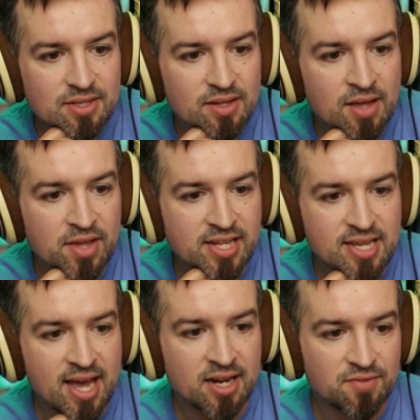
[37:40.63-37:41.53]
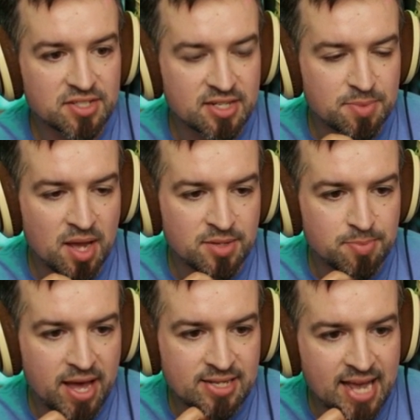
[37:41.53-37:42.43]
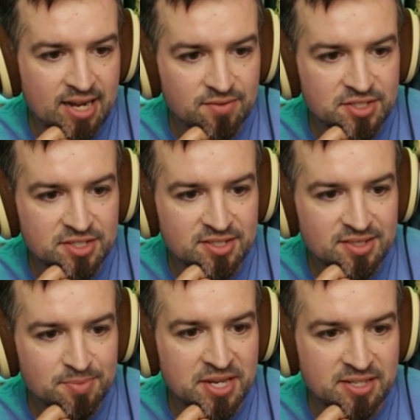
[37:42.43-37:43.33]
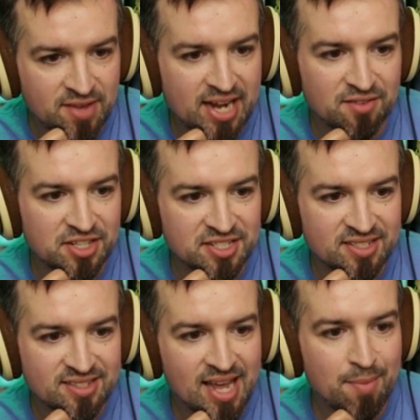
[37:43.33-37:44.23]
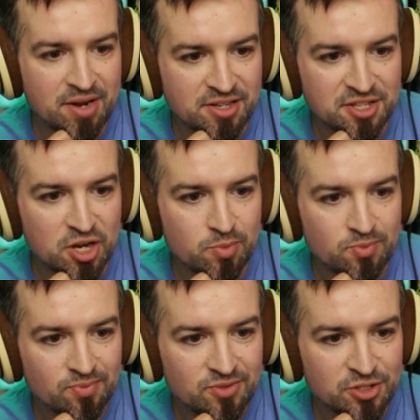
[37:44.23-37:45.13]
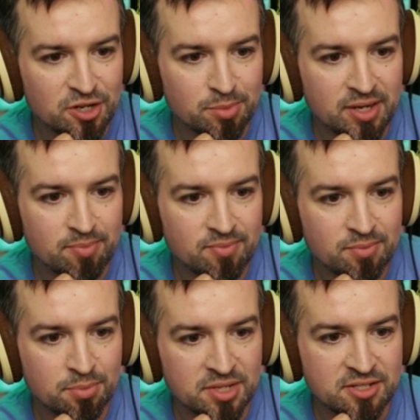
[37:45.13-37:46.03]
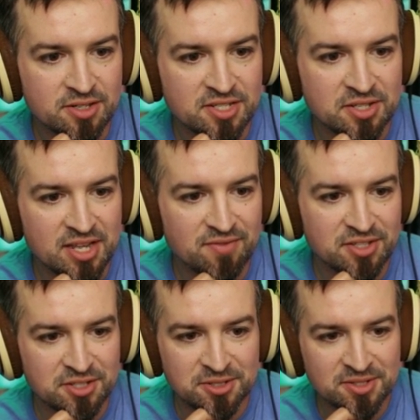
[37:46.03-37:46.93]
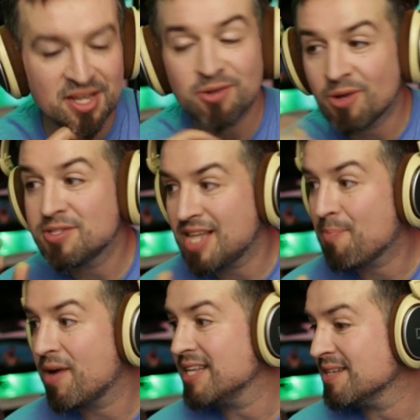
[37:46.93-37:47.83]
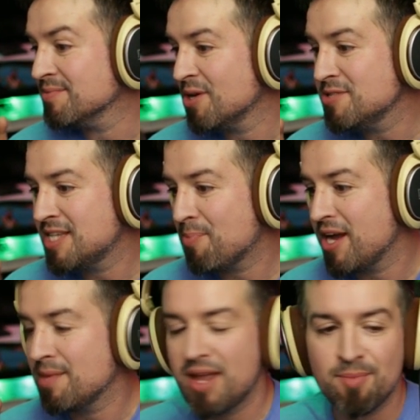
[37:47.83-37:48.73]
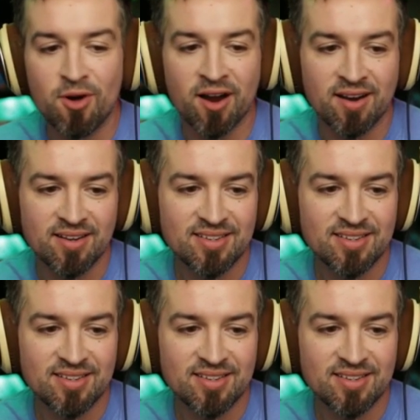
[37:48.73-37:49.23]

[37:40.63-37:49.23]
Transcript: I think it's Activision has become as bad as Activision because of Activision. It happened years ago, sure, but Blizzard is still evil too. Don't don't separate them. Don't separate them anymore.